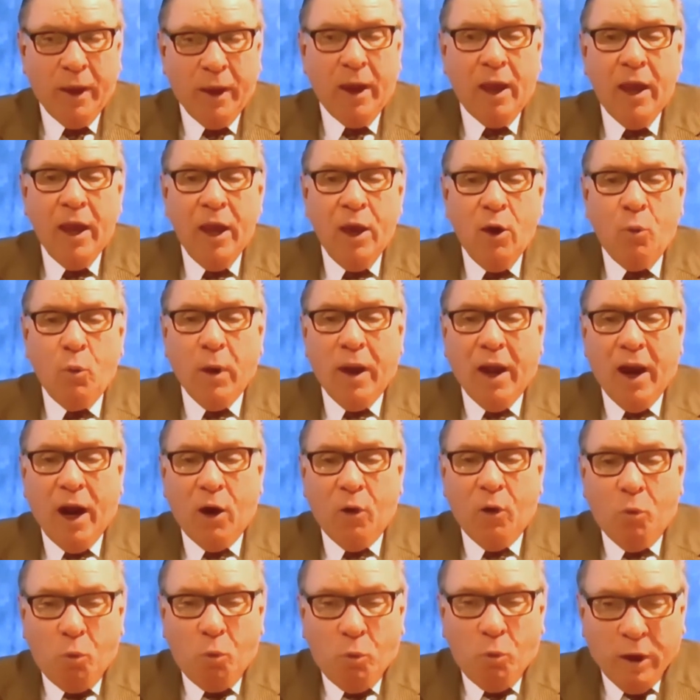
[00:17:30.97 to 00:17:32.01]
We we
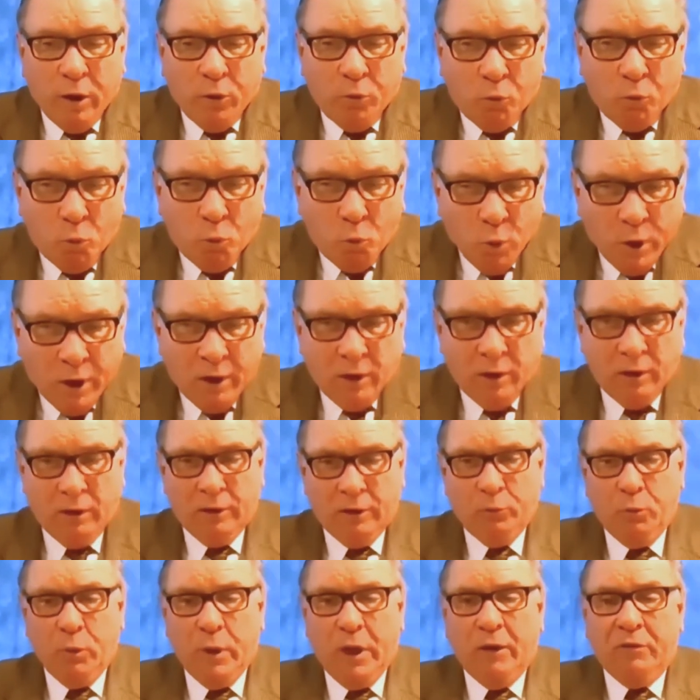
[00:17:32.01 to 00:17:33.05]
are we have
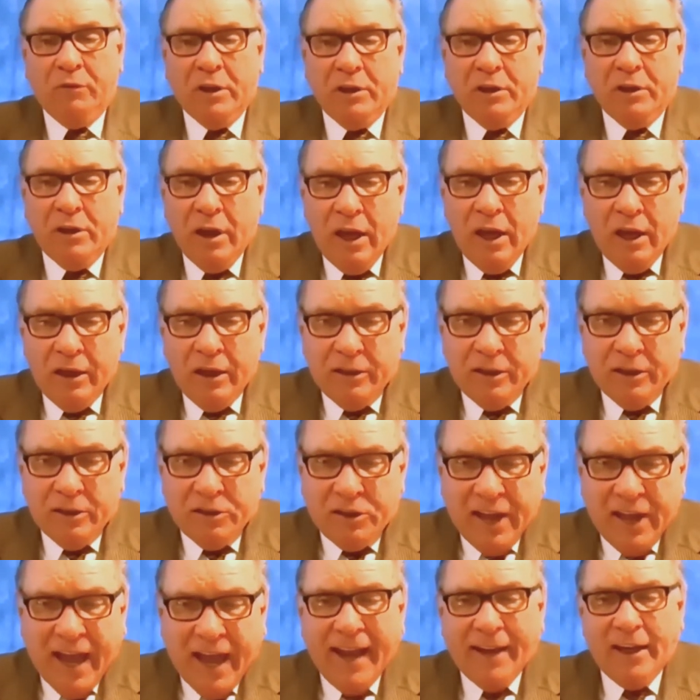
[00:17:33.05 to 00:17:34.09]
willed, we have de-
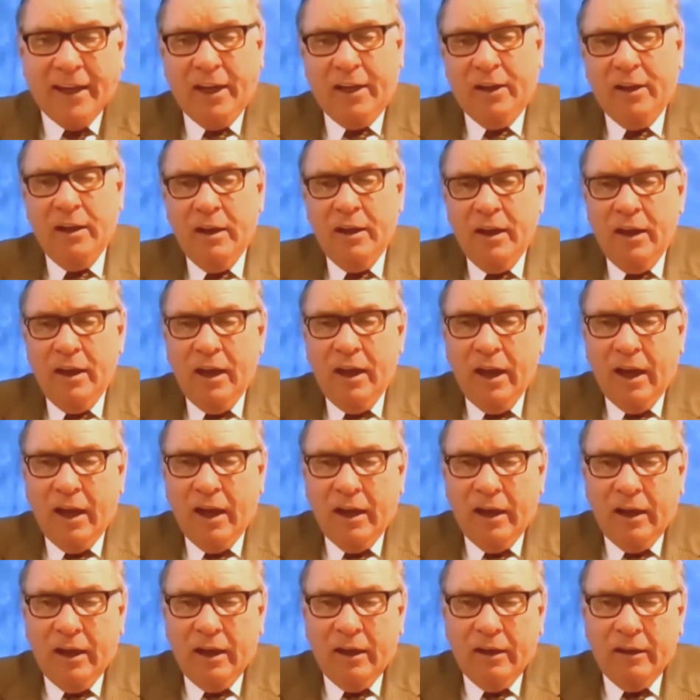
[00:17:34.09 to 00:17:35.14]
decided
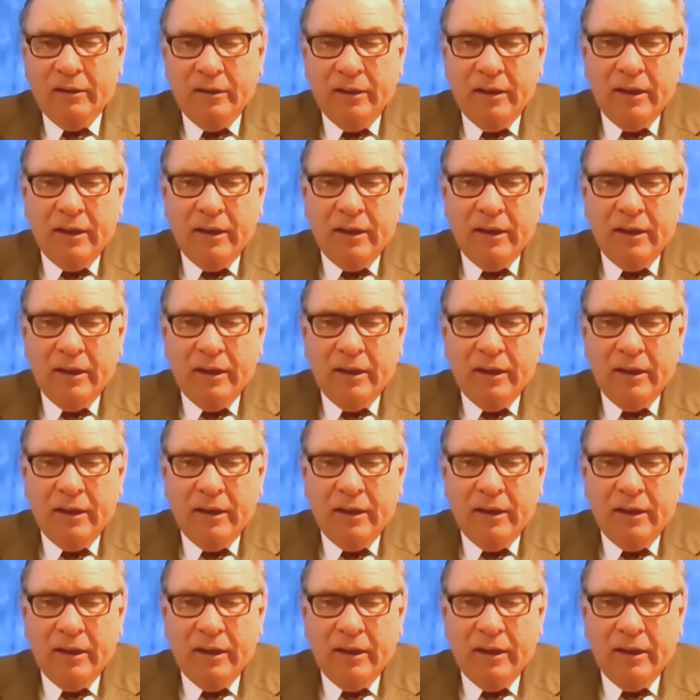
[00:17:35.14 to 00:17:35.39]
uh,